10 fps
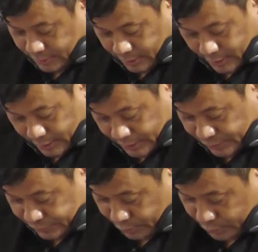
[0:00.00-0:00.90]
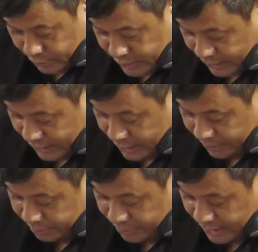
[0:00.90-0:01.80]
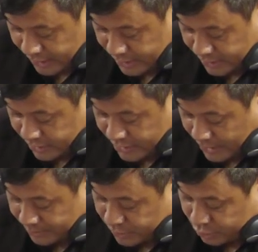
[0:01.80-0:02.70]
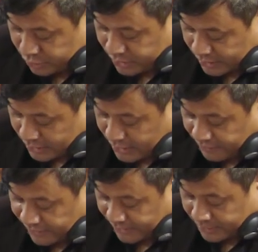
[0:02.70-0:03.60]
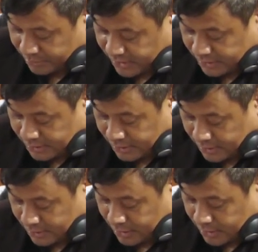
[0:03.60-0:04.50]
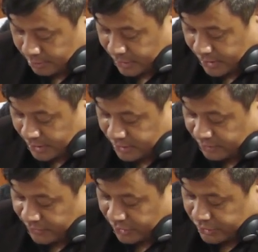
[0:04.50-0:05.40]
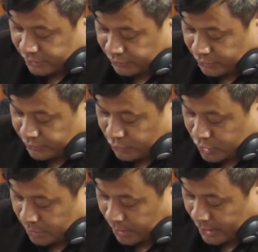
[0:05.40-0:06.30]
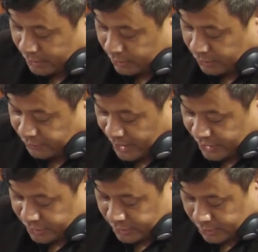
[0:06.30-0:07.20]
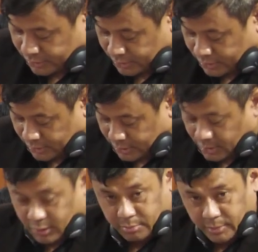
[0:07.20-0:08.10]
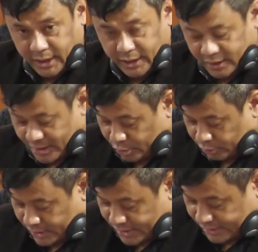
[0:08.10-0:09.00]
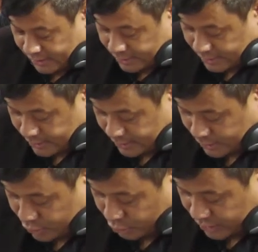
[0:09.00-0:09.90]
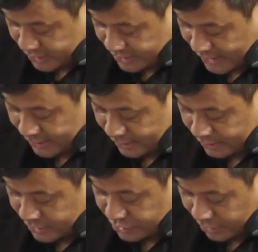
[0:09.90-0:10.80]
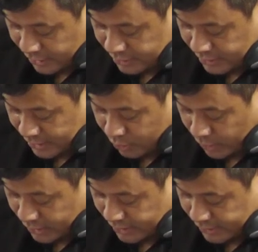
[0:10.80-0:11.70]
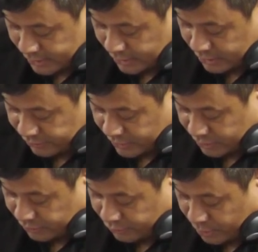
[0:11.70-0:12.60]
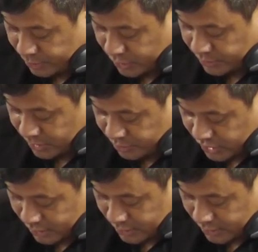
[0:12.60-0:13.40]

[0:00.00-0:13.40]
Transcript: at least for taking up necessary steps to study the effectiveness by interventions for the future plan of actions, by diagnosing to understand the strength and weakness in different forms of subject.